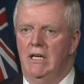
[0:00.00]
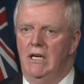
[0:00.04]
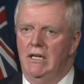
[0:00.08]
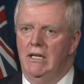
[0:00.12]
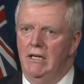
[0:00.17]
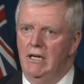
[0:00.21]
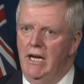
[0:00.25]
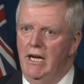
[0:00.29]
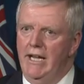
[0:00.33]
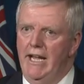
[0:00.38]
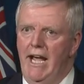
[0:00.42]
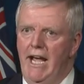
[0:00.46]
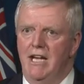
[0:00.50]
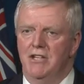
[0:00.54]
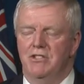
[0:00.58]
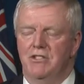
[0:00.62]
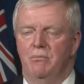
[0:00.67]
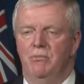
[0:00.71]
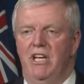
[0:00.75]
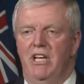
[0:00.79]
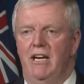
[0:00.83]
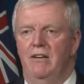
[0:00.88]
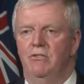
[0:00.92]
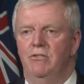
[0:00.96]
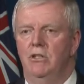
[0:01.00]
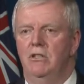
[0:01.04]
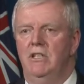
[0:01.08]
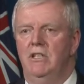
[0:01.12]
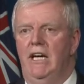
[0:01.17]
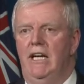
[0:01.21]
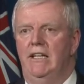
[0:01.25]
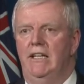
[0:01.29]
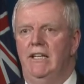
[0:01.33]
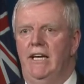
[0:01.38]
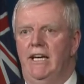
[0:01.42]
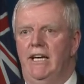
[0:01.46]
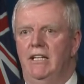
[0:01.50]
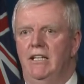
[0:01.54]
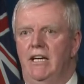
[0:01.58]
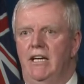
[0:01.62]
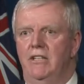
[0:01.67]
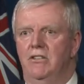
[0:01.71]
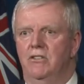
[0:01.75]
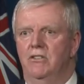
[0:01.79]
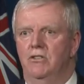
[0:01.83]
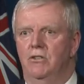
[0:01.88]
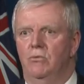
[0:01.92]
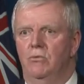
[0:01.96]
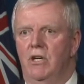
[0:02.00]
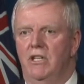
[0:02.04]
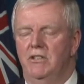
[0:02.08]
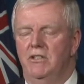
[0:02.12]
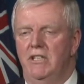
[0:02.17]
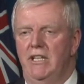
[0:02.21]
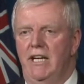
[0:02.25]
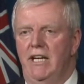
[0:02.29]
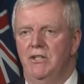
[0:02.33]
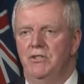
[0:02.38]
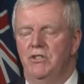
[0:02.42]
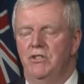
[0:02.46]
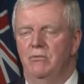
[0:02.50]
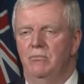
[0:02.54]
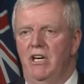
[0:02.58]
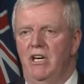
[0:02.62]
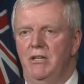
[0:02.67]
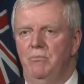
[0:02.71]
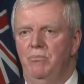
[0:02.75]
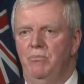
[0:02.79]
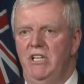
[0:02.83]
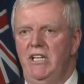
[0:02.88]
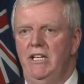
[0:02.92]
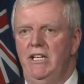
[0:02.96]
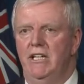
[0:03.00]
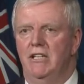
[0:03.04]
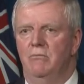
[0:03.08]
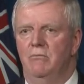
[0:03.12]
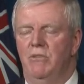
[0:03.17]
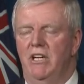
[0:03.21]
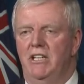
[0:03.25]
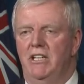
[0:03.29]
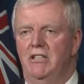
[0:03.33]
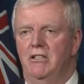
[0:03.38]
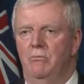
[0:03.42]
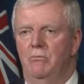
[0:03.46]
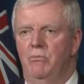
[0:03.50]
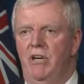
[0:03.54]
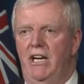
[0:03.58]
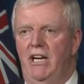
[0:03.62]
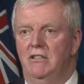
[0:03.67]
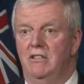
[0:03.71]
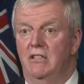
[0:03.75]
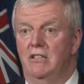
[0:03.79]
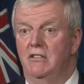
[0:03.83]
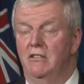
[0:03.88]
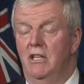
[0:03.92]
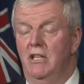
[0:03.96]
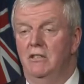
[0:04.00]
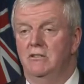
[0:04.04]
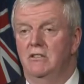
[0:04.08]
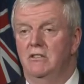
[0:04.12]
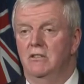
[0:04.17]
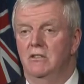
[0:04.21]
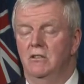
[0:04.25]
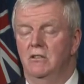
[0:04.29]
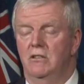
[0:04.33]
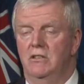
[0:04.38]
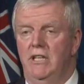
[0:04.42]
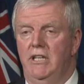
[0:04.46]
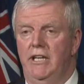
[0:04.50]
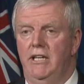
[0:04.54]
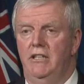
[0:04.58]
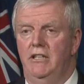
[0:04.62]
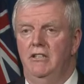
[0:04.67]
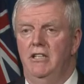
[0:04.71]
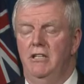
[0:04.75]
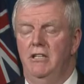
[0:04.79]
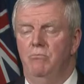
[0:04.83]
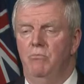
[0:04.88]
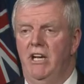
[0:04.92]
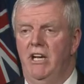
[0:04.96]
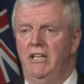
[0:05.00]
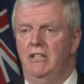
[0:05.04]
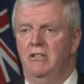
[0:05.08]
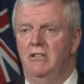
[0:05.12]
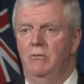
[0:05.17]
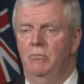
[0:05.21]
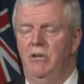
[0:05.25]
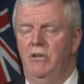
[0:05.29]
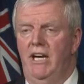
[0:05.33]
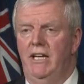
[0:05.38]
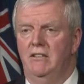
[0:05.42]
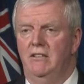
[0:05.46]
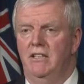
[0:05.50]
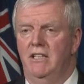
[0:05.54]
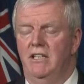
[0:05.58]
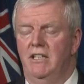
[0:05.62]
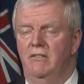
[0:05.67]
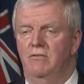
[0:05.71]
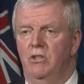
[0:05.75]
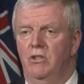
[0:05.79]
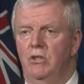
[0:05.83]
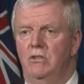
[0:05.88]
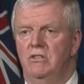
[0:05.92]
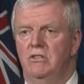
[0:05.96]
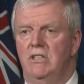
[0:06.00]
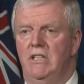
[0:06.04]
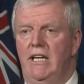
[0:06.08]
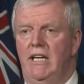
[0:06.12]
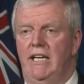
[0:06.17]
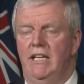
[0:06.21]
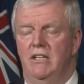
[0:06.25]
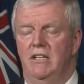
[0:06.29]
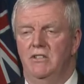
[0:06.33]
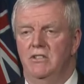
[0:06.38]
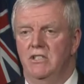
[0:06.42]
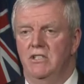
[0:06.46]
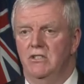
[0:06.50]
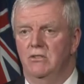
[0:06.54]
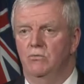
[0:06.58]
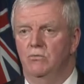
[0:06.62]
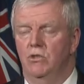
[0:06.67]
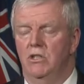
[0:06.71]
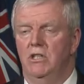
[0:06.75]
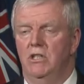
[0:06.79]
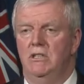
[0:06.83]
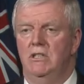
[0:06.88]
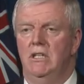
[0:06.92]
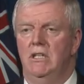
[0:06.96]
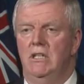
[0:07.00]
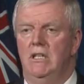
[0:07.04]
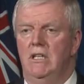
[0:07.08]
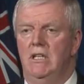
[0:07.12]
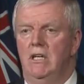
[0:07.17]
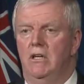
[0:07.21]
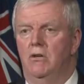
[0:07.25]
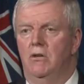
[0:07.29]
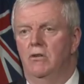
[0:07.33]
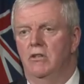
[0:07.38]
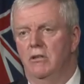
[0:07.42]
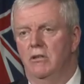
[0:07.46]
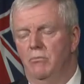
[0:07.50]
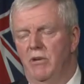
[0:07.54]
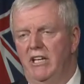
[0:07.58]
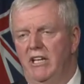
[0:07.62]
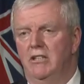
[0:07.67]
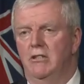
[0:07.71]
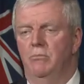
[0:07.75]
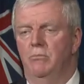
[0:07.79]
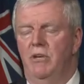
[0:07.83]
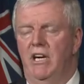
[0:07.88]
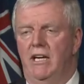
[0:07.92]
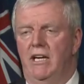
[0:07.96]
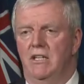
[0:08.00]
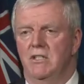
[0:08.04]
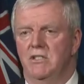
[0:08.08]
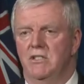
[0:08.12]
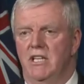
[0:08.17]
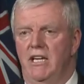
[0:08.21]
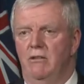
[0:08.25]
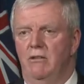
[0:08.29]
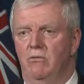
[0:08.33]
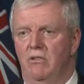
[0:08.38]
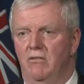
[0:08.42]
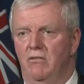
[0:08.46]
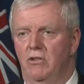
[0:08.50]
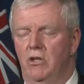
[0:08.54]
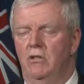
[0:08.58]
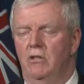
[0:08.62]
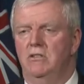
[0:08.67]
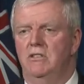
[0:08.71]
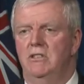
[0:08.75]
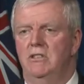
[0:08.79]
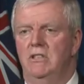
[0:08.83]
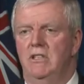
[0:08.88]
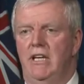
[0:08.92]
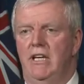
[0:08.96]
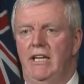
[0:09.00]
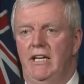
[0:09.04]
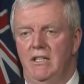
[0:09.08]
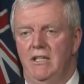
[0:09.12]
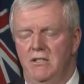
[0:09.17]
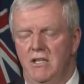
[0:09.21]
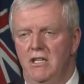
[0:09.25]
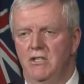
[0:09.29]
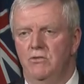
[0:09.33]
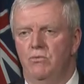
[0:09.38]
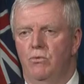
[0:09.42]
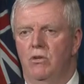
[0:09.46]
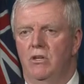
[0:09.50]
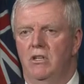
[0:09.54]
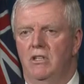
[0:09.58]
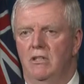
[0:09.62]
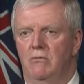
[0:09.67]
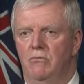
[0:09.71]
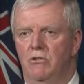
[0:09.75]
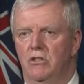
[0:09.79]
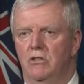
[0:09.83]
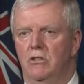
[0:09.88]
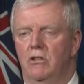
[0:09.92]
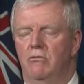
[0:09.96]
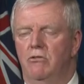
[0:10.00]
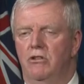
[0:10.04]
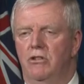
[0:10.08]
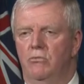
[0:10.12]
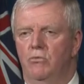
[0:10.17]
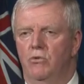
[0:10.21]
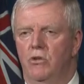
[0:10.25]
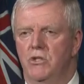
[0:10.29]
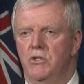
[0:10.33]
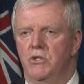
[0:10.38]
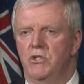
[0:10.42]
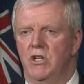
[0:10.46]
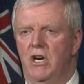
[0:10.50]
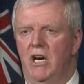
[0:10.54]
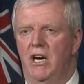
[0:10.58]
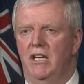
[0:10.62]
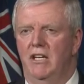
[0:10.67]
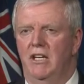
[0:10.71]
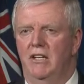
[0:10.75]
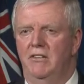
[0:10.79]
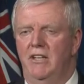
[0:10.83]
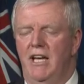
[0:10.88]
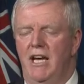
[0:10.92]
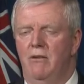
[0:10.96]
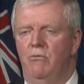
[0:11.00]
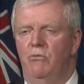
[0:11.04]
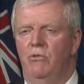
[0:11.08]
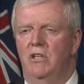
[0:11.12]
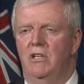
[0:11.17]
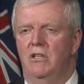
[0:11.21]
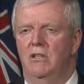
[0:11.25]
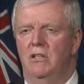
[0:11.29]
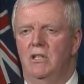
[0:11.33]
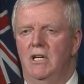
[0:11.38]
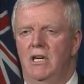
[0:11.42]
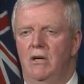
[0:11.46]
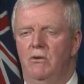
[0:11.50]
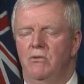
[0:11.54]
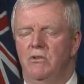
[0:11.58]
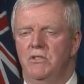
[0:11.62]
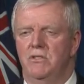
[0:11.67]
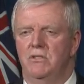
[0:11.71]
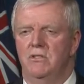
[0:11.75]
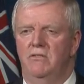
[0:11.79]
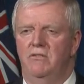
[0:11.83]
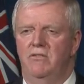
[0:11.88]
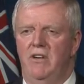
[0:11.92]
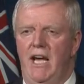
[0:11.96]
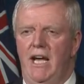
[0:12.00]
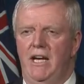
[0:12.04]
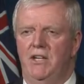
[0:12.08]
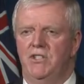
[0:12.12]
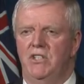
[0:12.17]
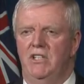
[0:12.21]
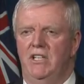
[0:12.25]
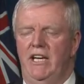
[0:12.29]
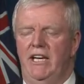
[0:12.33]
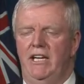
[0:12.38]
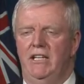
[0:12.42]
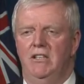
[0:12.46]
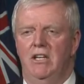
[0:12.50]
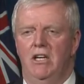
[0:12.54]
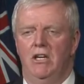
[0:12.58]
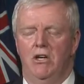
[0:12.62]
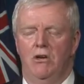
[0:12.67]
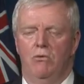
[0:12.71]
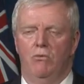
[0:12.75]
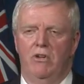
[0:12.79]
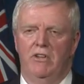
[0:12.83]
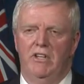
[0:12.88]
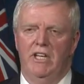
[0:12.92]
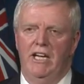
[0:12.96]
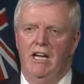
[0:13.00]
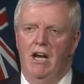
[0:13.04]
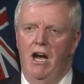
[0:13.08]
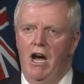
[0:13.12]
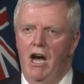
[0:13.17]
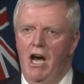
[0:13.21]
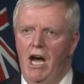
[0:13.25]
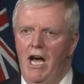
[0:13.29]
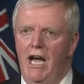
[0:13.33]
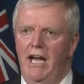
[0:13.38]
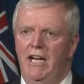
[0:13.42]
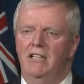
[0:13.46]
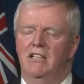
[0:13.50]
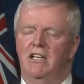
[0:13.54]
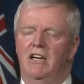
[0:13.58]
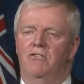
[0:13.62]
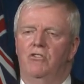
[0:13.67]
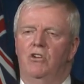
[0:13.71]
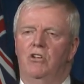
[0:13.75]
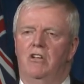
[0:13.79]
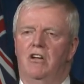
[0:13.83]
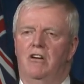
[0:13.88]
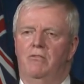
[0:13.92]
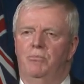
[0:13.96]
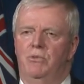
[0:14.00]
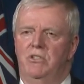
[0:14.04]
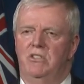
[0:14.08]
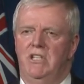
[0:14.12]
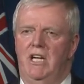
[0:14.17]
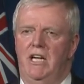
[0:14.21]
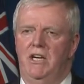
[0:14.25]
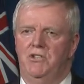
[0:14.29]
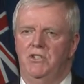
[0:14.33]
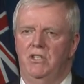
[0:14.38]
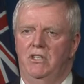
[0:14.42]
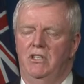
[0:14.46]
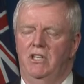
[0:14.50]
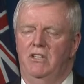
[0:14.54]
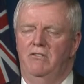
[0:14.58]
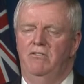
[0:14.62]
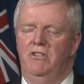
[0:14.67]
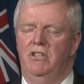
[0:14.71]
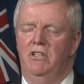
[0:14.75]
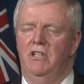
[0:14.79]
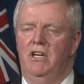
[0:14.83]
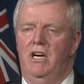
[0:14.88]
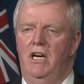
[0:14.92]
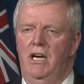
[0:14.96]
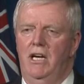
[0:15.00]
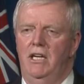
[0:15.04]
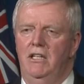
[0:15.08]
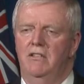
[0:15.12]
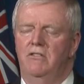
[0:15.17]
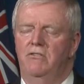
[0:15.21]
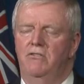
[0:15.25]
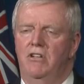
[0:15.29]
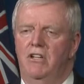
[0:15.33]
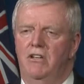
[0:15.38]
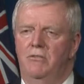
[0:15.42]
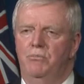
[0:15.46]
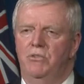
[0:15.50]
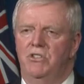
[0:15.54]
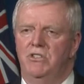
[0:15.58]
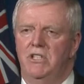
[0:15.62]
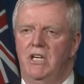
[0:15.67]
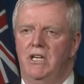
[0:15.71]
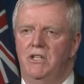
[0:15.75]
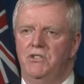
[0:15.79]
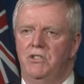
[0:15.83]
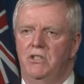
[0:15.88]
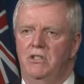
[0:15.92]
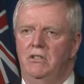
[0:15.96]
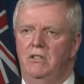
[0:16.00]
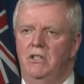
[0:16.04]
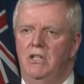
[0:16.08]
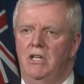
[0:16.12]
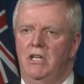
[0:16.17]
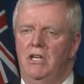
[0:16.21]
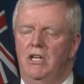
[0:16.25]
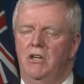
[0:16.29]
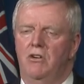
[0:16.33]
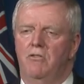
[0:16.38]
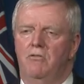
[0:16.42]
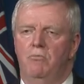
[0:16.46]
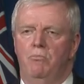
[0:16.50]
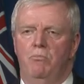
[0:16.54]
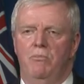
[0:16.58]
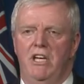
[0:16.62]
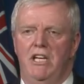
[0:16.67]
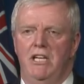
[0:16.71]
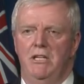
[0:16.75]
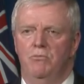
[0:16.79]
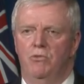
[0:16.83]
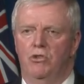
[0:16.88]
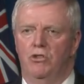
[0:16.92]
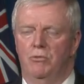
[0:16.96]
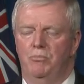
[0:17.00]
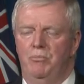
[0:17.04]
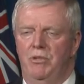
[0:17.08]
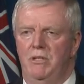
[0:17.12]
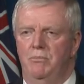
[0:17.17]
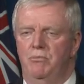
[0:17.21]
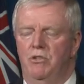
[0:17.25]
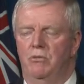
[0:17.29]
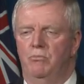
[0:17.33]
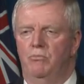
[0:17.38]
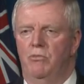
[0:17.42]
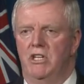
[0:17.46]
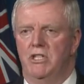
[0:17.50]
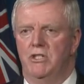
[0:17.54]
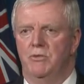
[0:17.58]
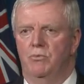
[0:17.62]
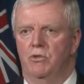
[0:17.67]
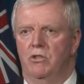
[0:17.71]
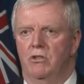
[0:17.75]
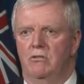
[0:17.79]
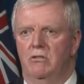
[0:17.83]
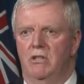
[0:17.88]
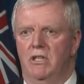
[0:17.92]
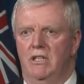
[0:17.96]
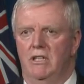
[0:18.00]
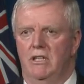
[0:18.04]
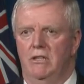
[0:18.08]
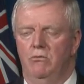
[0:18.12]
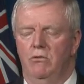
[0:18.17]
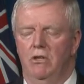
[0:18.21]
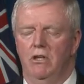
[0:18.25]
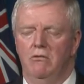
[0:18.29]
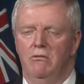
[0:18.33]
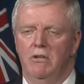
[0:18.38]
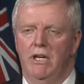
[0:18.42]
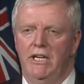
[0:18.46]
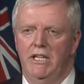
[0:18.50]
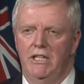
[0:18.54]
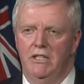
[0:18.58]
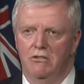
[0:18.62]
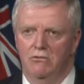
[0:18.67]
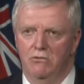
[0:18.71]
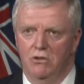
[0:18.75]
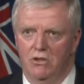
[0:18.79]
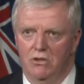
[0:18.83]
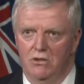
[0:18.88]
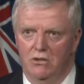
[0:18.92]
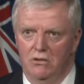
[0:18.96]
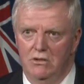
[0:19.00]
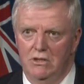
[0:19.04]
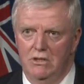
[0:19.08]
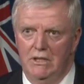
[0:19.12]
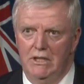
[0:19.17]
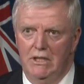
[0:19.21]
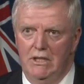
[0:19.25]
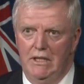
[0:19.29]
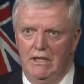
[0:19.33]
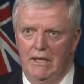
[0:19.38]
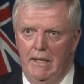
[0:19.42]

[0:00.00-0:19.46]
I asked them to have a look at that. I don't know what the answer might be, and it might come back that they're not going to look at it. It might come back that they've looked and it doesn't work, or they might come back and say, we've looked and it does work and we'll go with a one shot, and that would allow us to vaccinate with a high level of protection, a very high level of protection, many more people much more quickly. We're ready to roll.